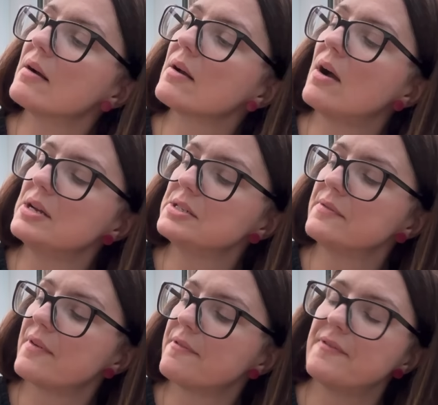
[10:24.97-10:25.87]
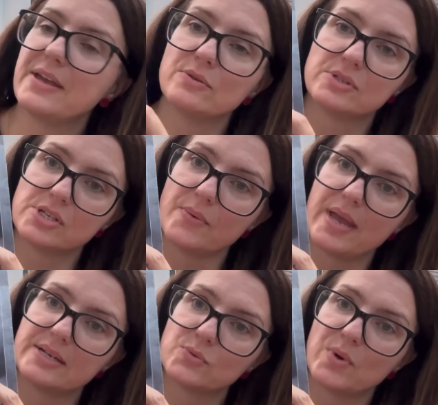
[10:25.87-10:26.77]
kind of feel to
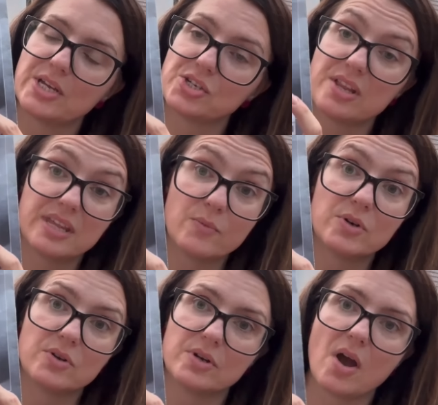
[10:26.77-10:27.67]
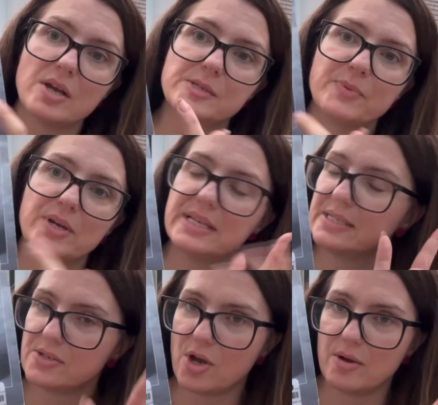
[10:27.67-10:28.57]
it, which I think would look nice, but
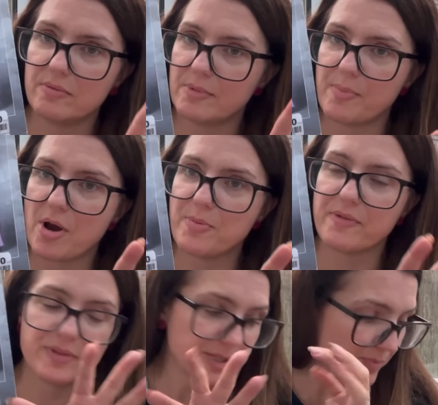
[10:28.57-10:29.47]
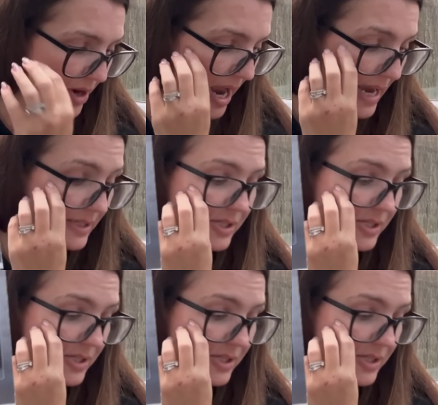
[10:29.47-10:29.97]
it's not appropriate for this brocade.